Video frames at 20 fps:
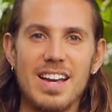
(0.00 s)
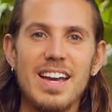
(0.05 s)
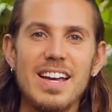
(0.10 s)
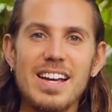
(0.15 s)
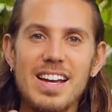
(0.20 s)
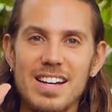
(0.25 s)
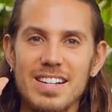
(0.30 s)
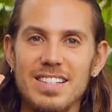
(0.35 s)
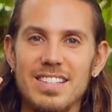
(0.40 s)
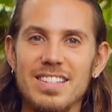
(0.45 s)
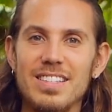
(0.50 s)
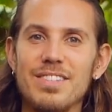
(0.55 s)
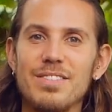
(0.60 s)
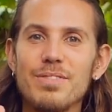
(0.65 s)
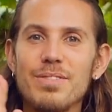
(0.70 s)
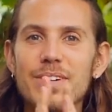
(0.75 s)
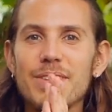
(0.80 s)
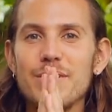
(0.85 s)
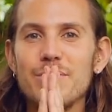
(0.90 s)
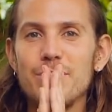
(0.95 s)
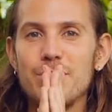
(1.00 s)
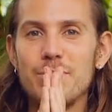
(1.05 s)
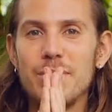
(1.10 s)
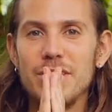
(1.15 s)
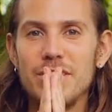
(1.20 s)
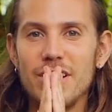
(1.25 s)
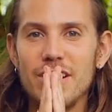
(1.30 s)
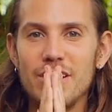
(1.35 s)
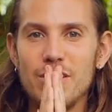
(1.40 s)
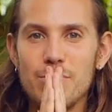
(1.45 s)
Hey guys, welcome to my
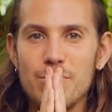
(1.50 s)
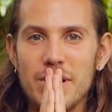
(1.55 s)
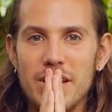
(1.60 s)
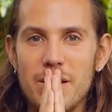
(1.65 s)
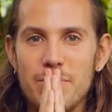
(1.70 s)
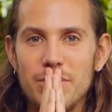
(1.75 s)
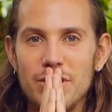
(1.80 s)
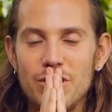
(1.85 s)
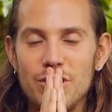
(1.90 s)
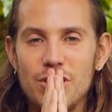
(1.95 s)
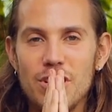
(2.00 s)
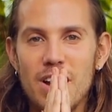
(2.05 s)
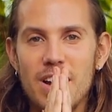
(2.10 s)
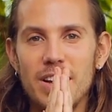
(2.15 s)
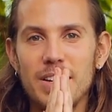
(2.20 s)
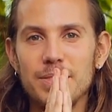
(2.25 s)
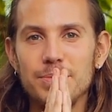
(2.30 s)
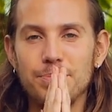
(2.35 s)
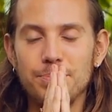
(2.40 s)
channel. My name is Shai.